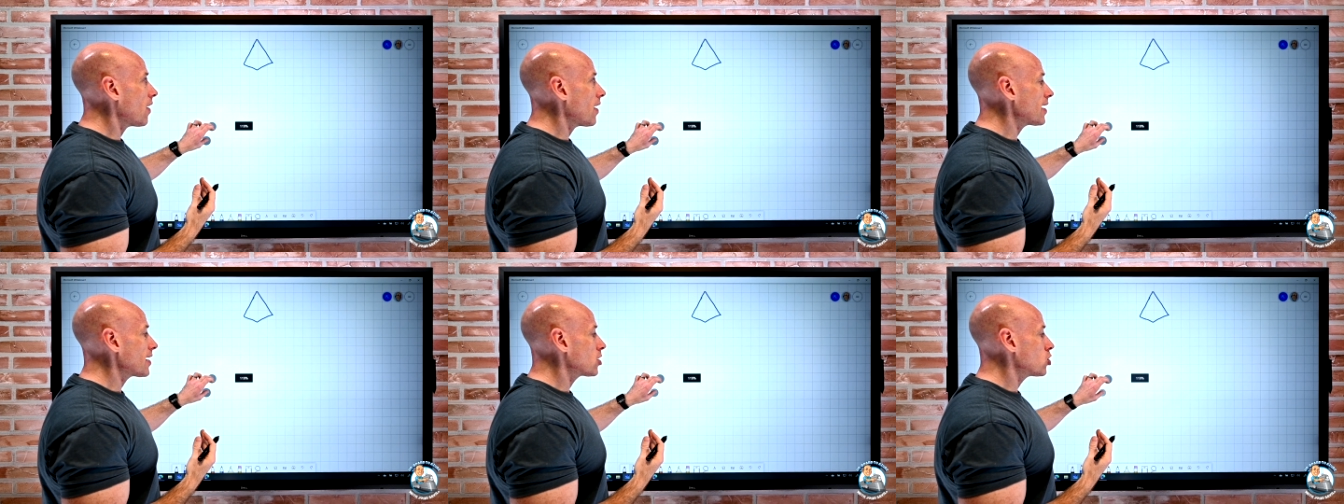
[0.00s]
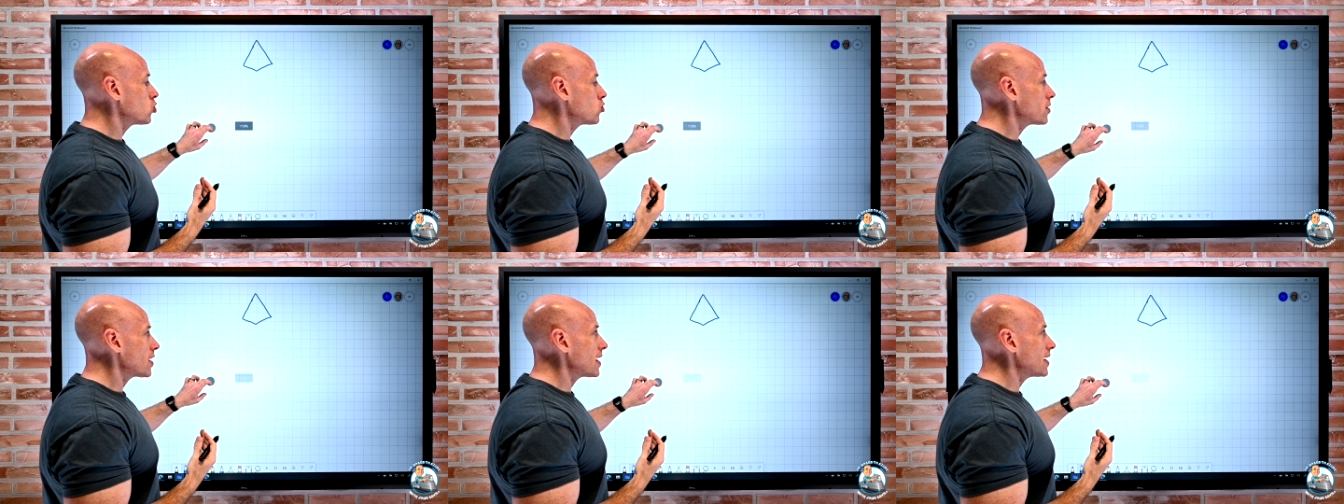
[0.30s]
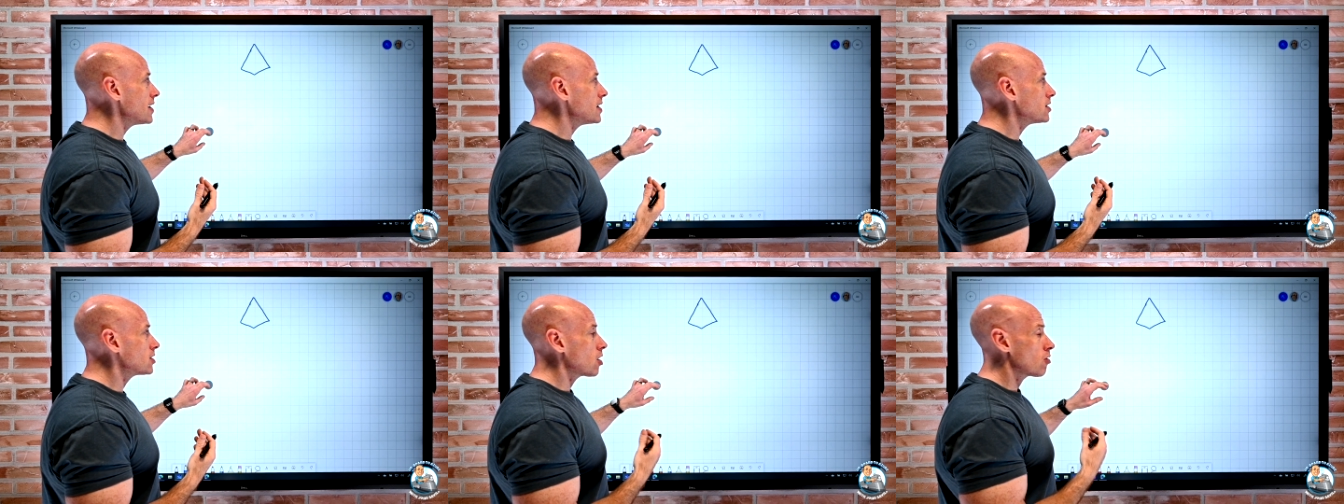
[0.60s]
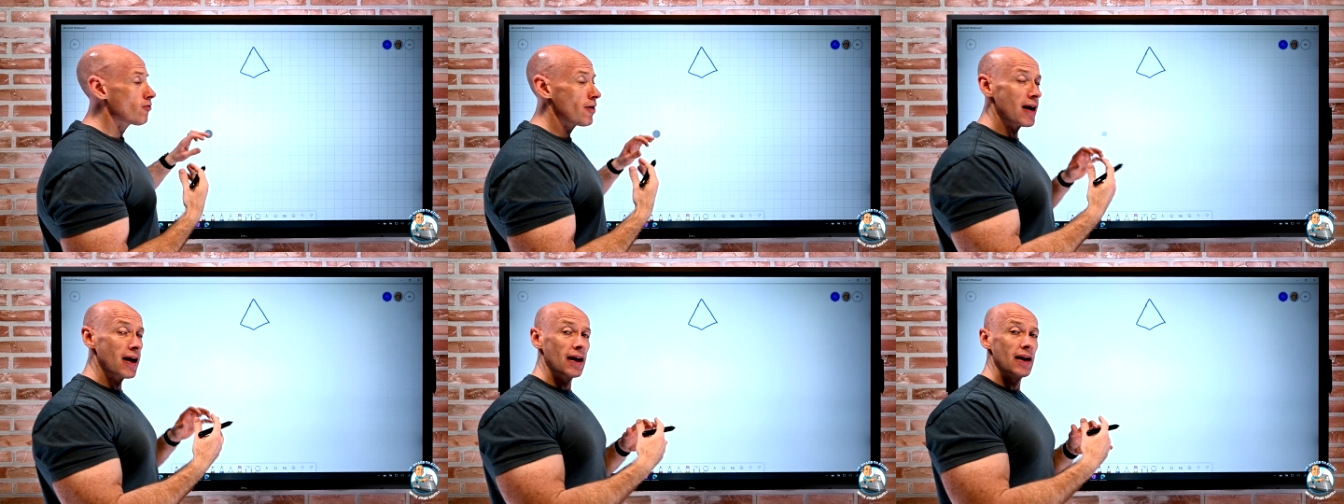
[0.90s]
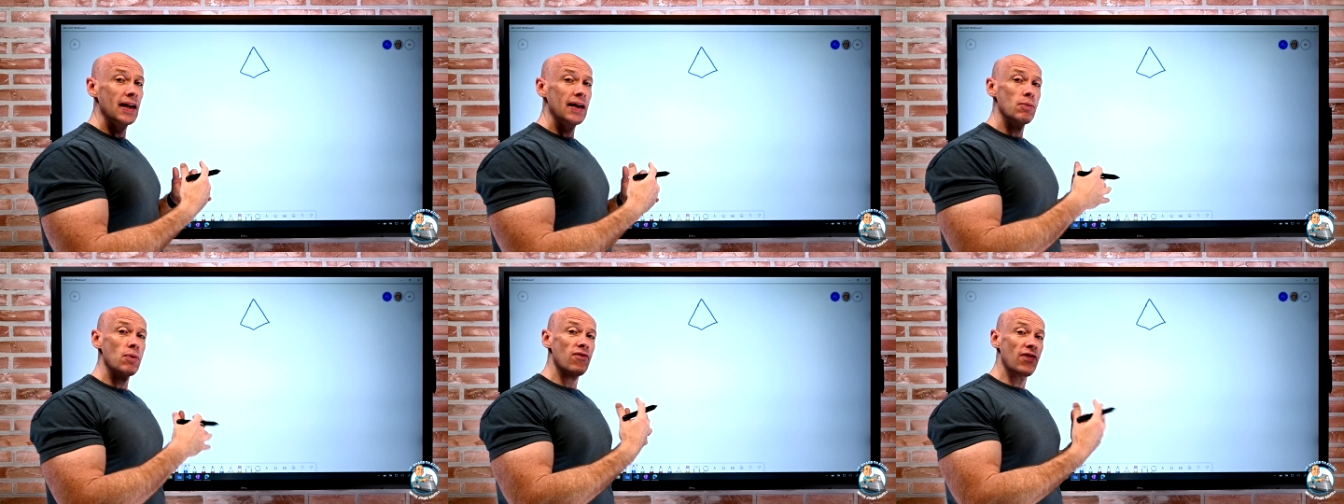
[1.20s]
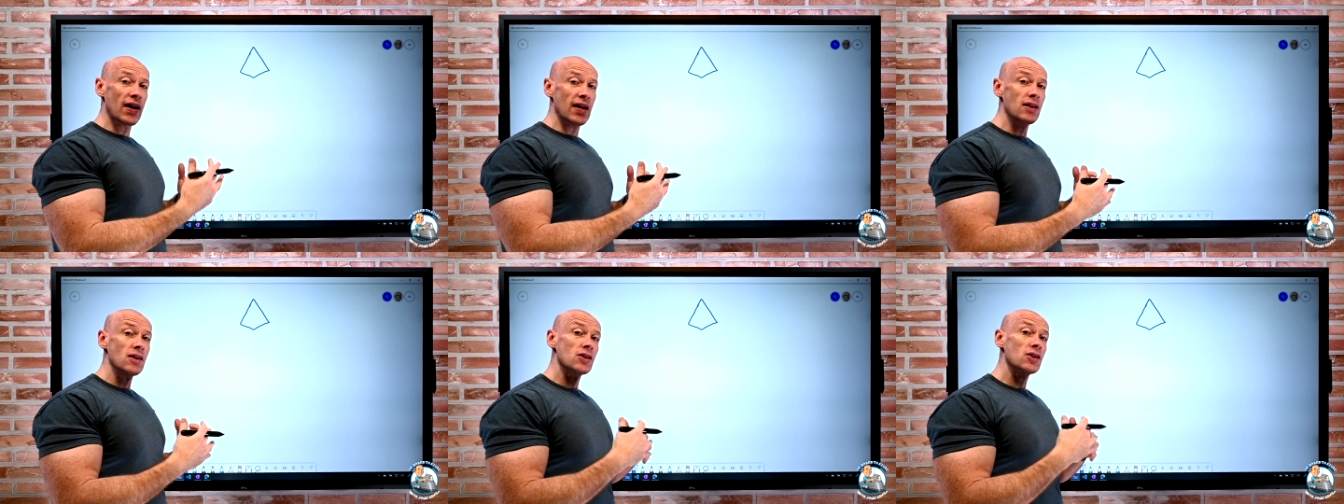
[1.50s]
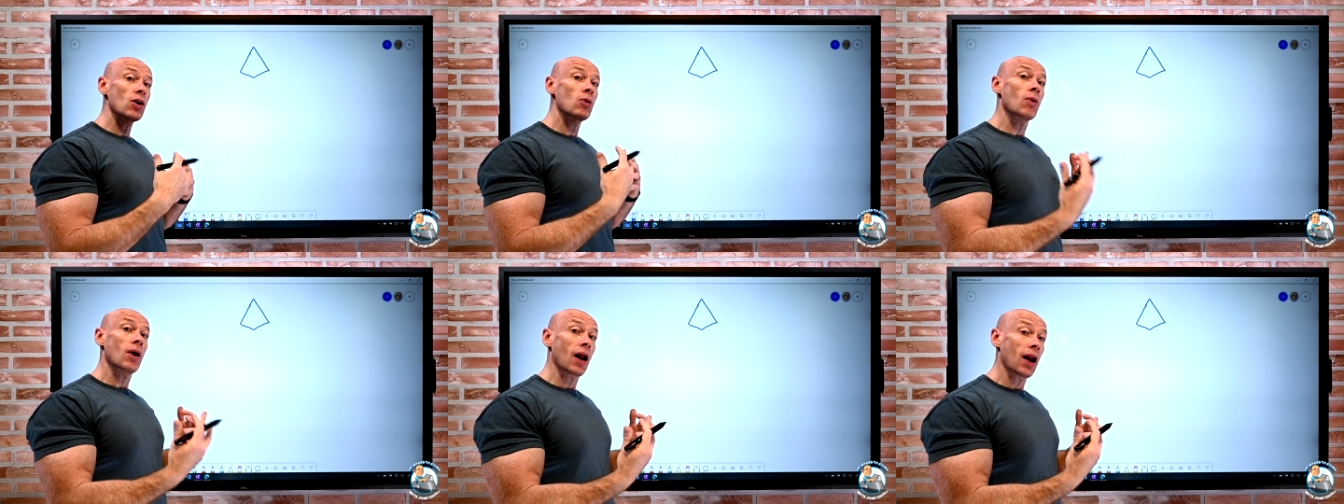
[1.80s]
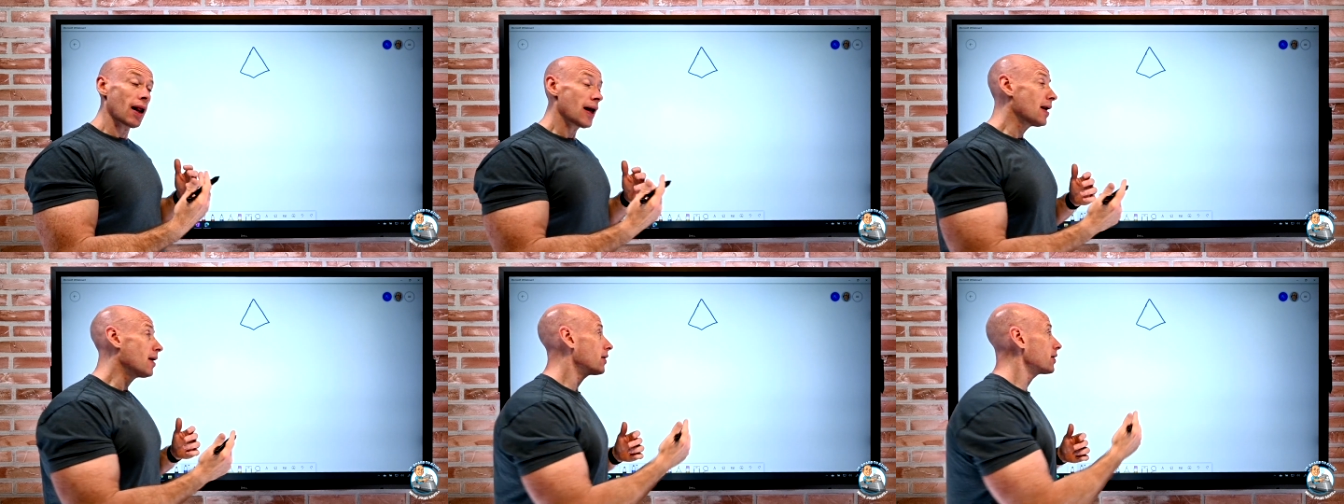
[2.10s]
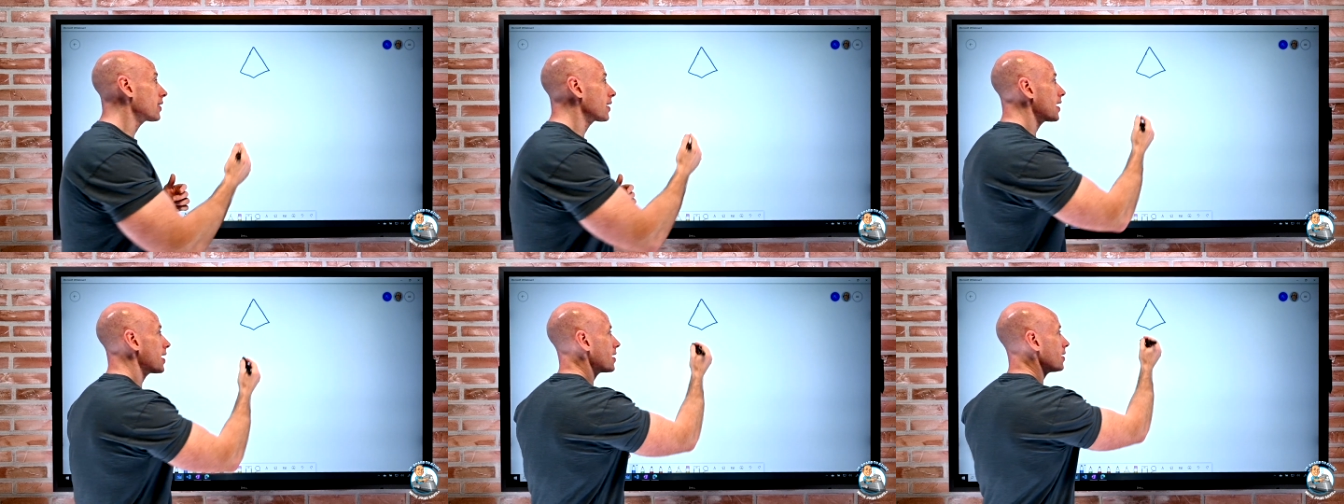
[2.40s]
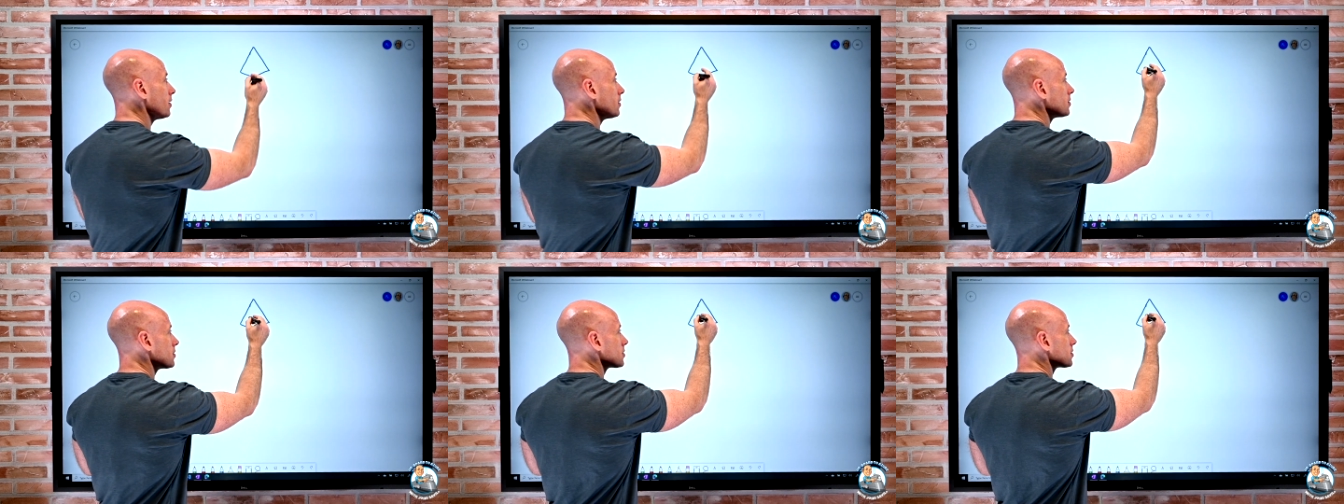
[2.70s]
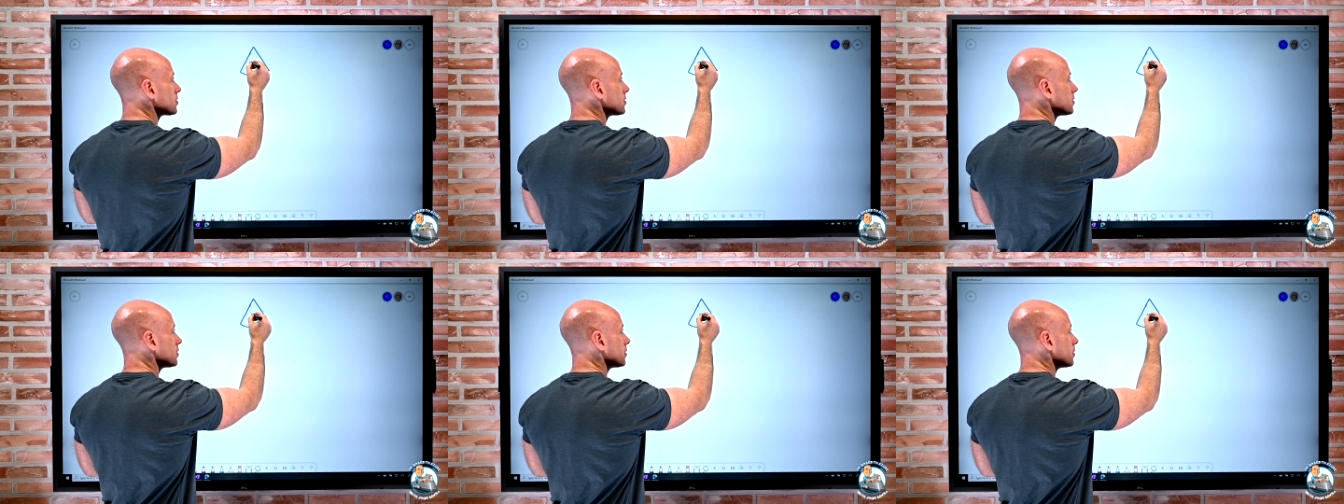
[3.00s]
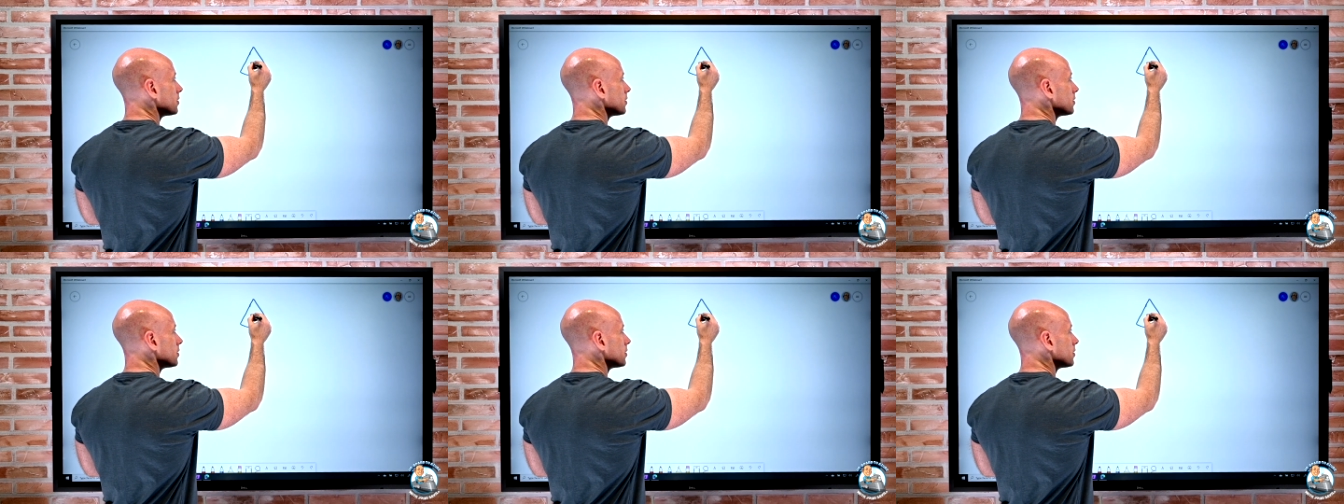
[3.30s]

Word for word: I create directly within, so cloud accounts